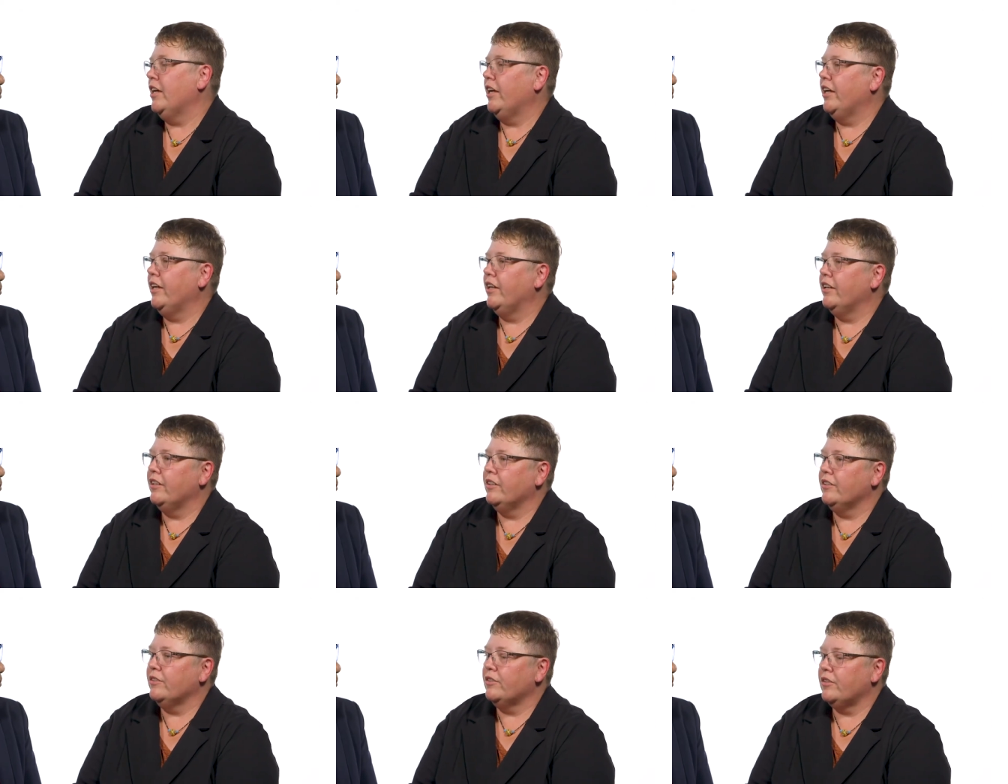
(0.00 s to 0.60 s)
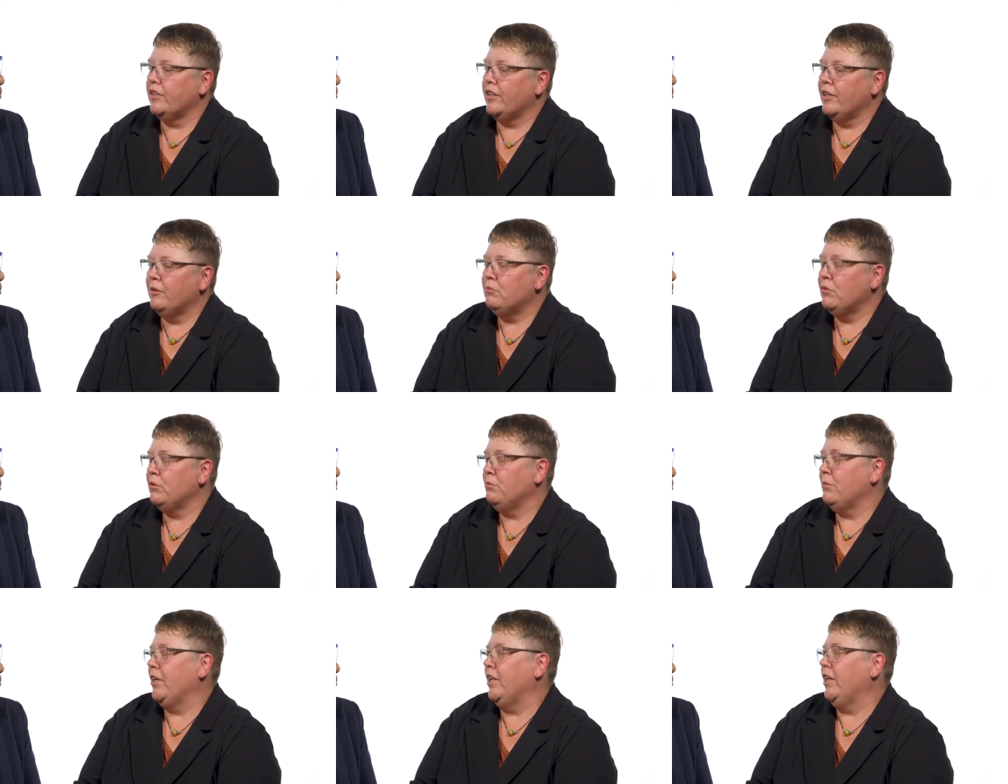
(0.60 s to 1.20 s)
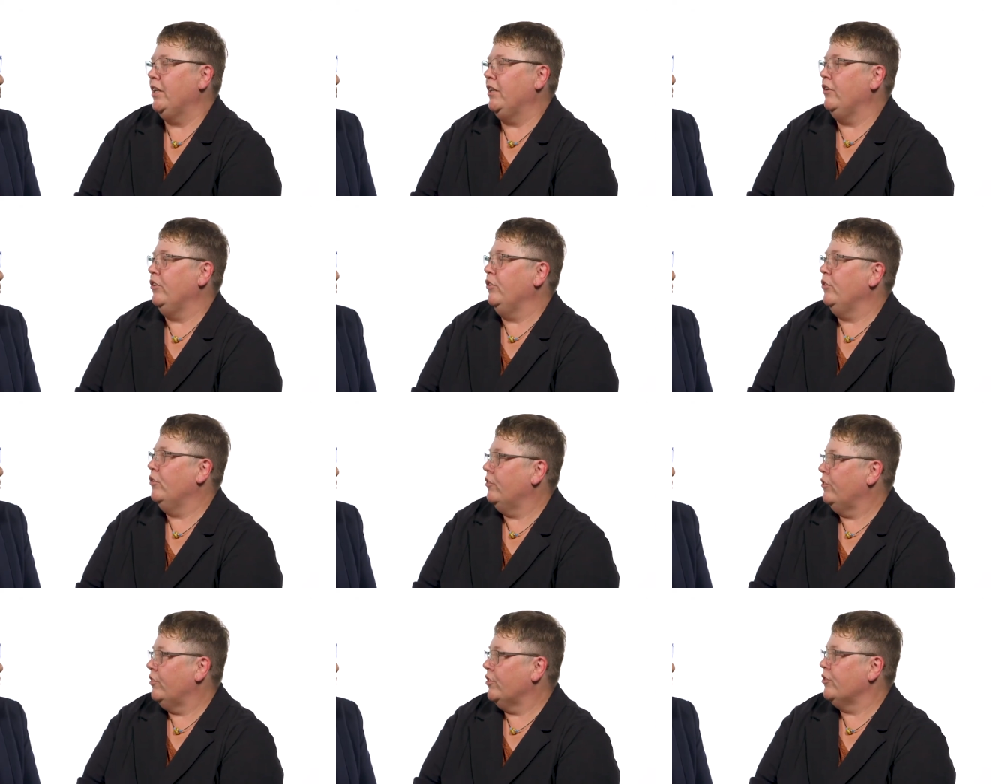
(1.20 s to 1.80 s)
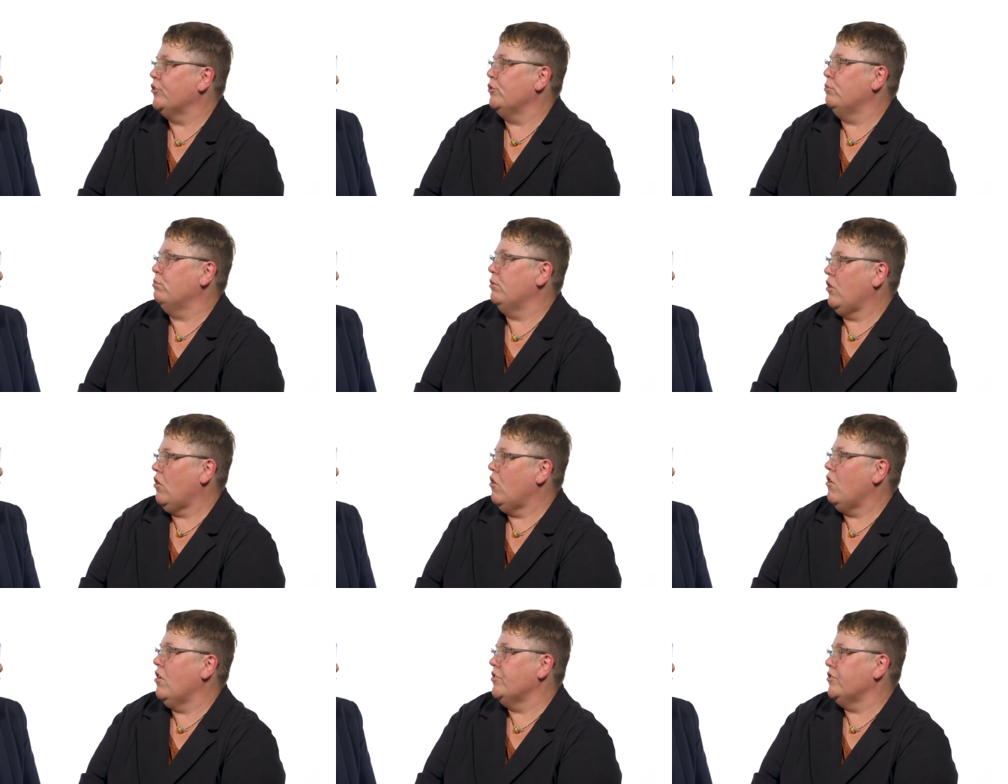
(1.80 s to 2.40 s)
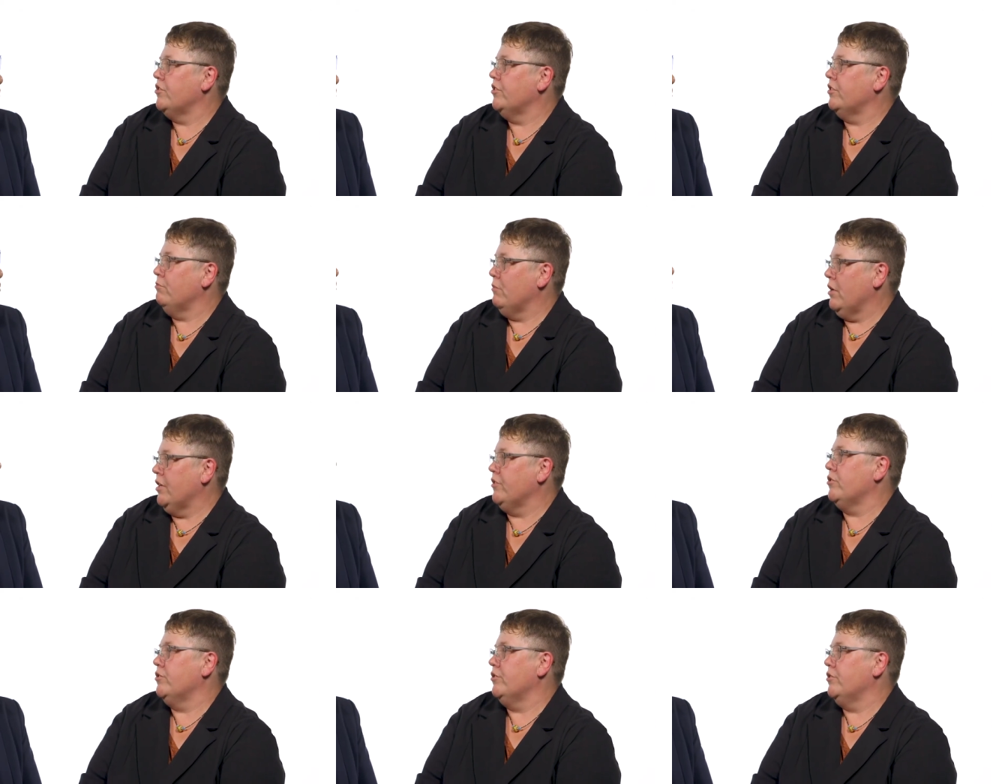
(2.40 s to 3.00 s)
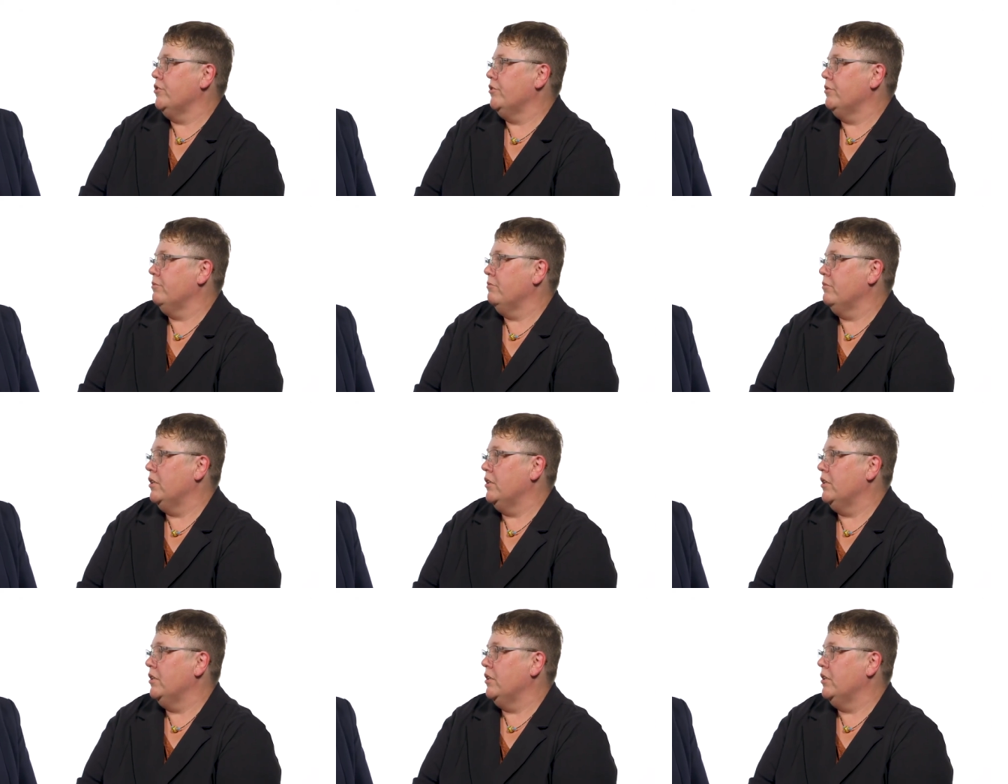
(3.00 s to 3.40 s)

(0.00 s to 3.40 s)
is implementing universal precaution measures.